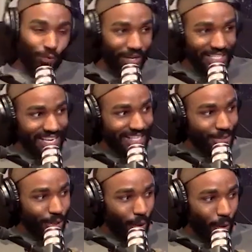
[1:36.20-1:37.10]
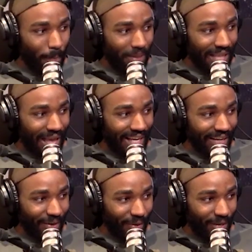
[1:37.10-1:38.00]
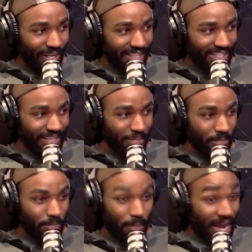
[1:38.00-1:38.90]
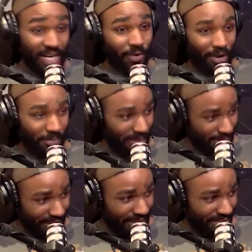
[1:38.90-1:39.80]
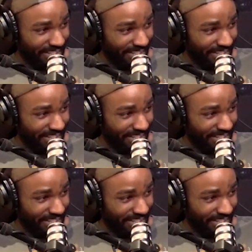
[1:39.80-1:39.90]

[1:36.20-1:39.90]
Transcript: Friends has no black or ethnic background people even